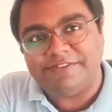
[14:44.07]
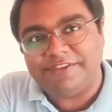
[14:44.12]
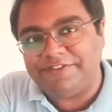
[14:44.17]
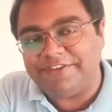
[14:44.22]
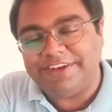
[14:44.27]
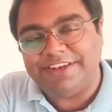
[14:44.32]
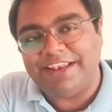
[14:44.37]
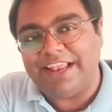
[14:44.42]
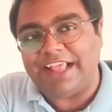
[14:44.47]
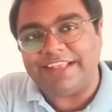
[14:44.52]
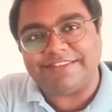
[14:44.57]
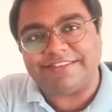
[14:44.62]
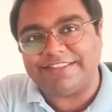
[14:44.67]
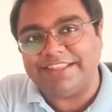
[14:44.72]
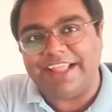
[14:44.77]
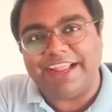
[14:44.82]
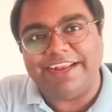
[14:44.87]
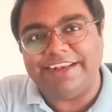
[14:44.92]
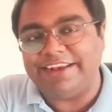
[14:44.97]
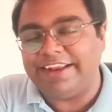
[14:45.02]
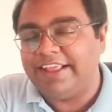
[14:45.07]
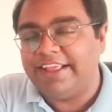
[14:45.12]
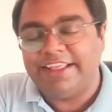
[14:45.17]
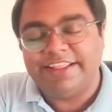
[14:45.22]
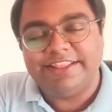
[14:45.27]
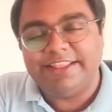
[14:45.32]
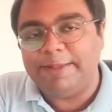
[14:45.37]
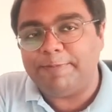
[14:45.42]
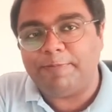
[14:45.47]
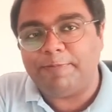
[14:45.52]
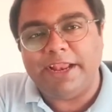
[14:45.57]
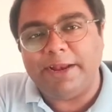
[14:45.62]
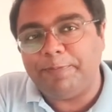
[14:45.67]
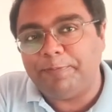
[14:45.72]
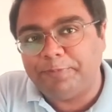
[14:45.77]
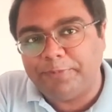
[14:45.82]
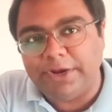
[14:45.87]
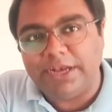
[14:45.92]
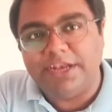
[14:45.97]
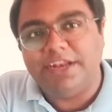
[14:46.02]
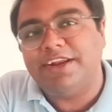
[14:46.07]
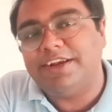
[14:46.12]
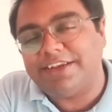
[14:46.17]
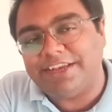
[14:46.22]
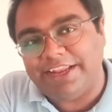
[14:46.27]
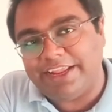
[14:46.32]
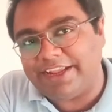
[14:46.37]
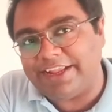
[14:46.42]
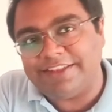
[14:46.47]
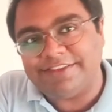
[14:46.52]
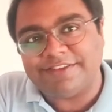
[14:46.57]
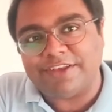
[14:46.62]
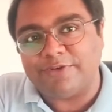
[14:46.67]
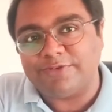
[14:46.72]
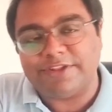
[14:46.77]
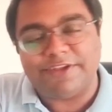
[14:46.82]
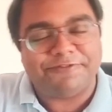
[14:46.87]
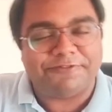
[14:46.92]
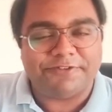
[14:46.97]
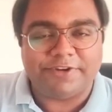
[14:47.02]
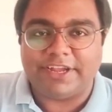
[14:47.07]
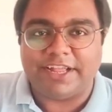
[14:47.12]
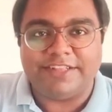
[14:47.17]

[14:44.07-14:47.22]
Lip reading: Even last night, they played brilliantly against South Africa,